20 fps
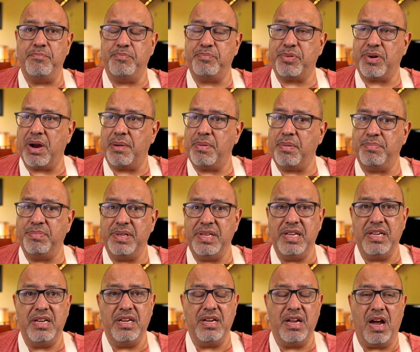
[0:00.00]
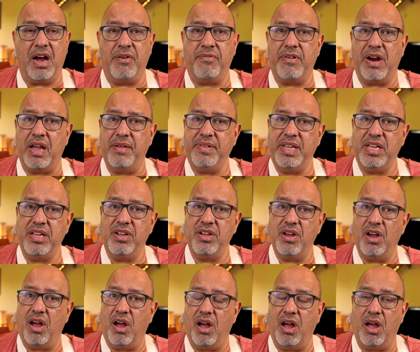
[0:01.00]
Probably
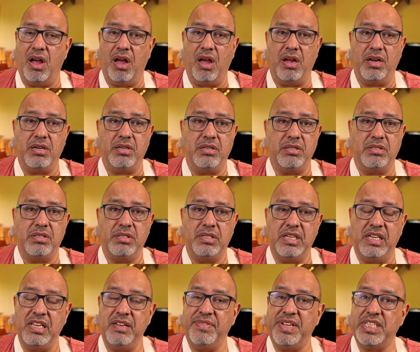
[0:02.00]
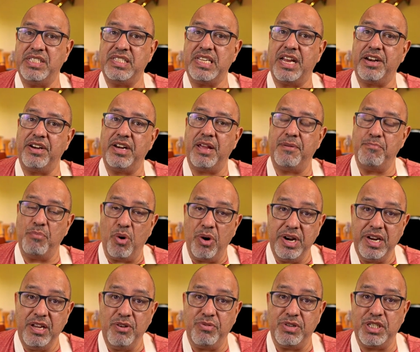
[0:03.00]
leaving Saturday
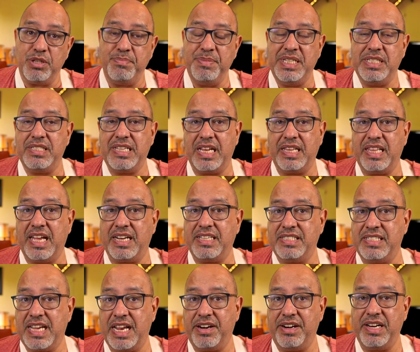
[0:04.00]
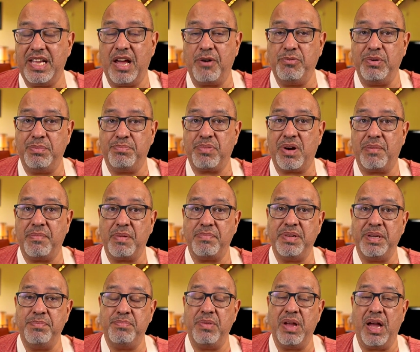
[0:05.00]
morning, which means that Saturday I would
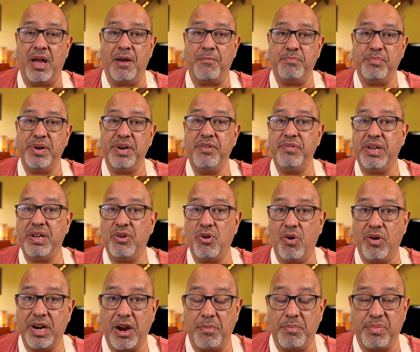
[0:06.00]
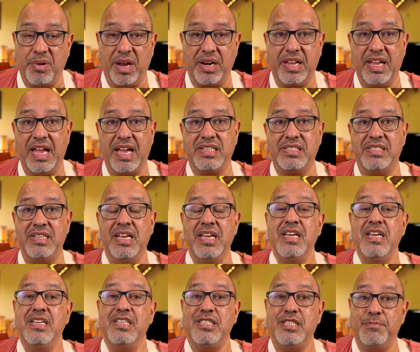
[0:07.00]
probably pre-record our broadcast,
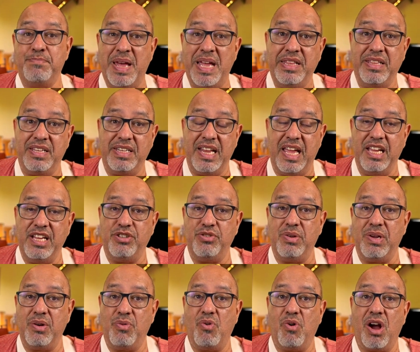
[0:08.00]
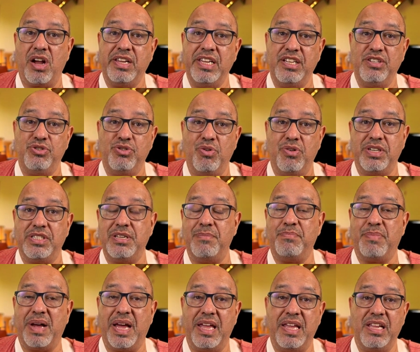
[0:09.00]
spend the day doing walking tours and
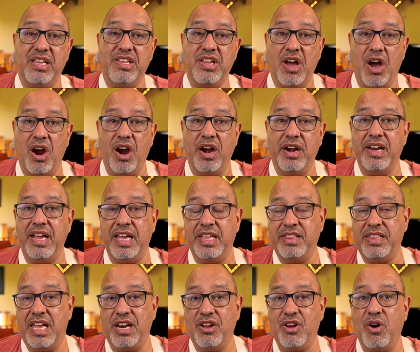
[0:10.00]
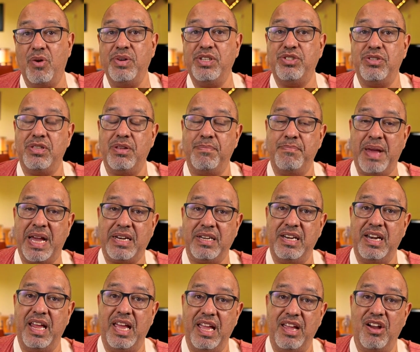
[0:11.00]
buying yarn, and then going to the
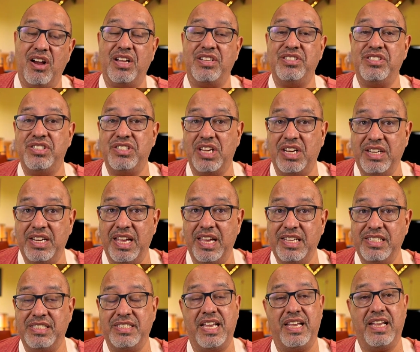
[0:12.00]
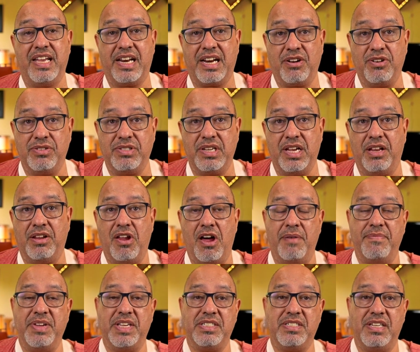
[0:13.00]
matinee on Sunday, staying at a hotel,
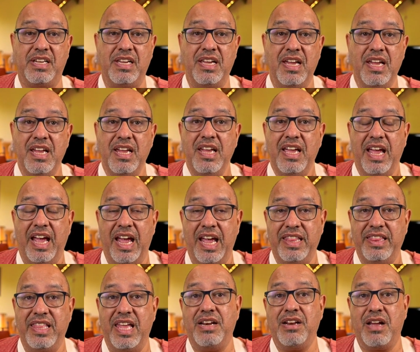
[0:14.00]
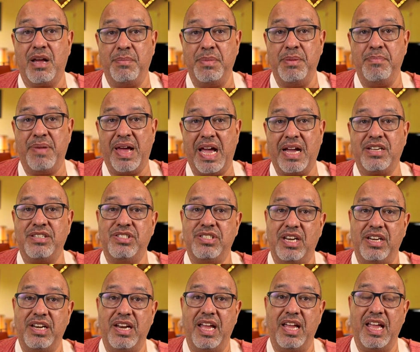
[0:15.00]
obviously, and then coming back
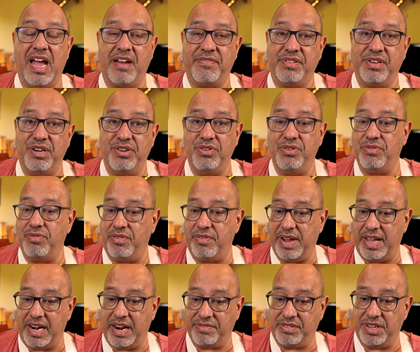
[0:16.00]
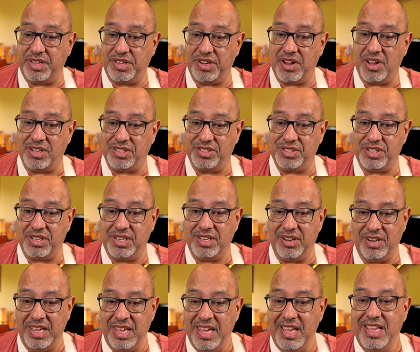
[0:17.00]
Sunday afternoon right after the concert.
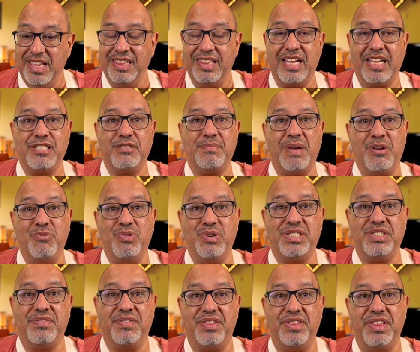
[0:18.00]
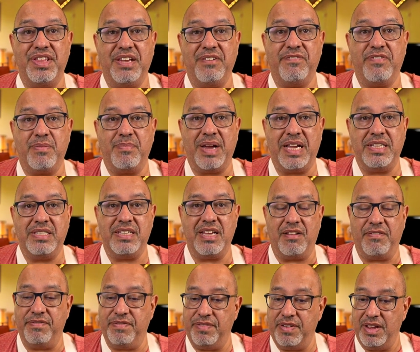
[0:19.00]
That's my wishful think for
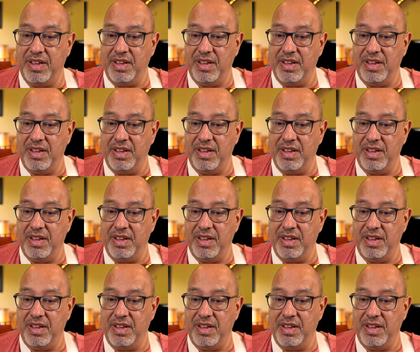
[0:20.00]
myself.